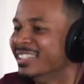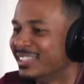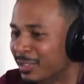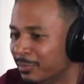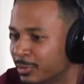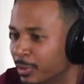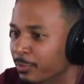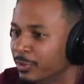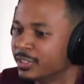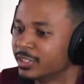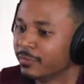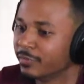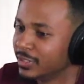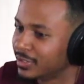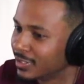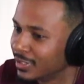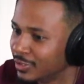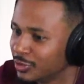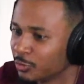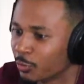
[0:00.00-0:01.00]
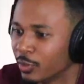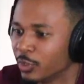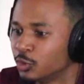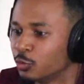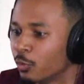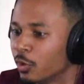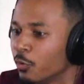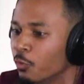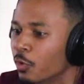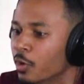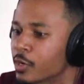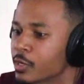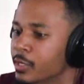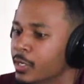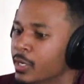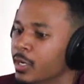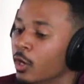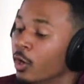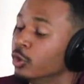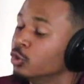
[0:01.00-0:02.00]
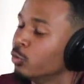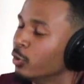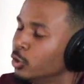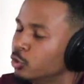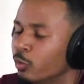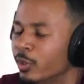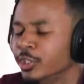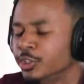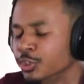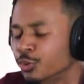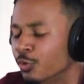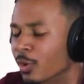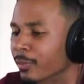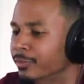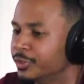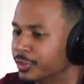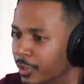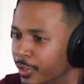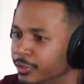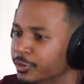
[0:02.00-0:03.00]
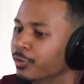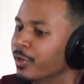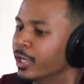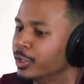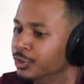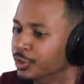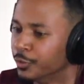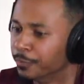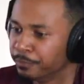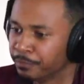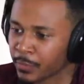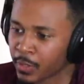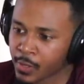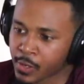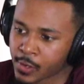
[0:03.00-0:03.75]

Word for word: September 17, 2021 or 2022, I'm sorry. So okay. next year.